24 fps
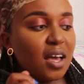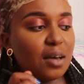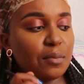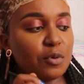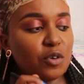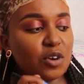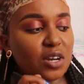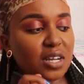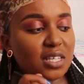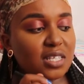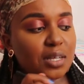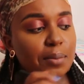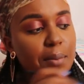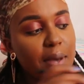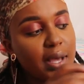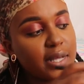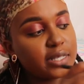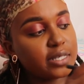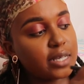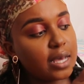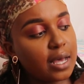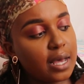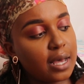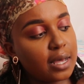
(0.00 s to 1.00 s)
Oh, wanasema
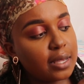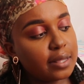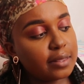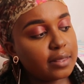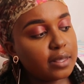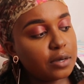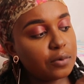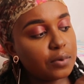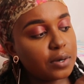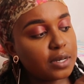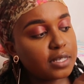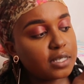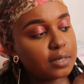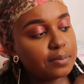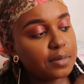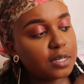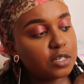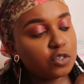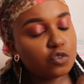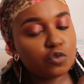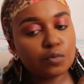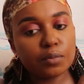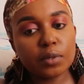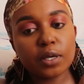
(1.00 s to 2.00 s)
aja. I think wanasema
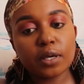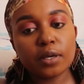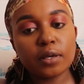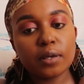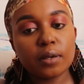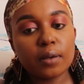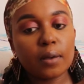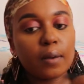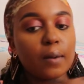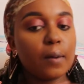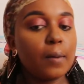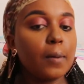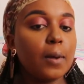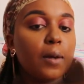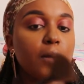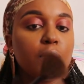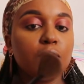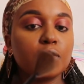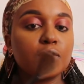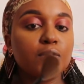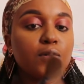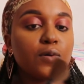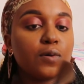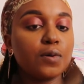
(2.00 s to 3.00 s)
nitumia hii.
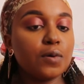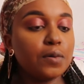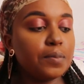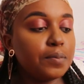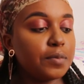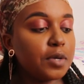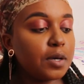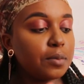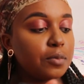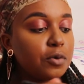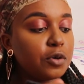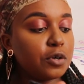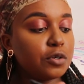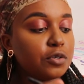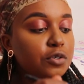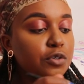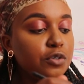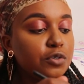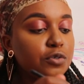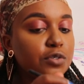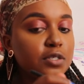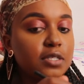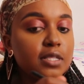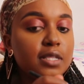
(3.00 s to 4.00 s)
So, me, I'm going to
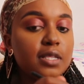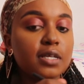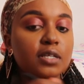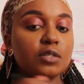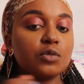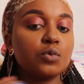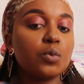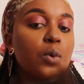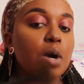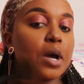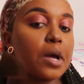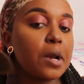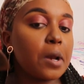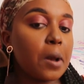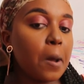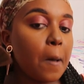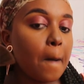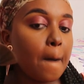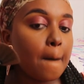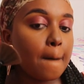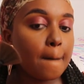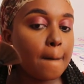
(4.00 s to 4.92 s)
use this one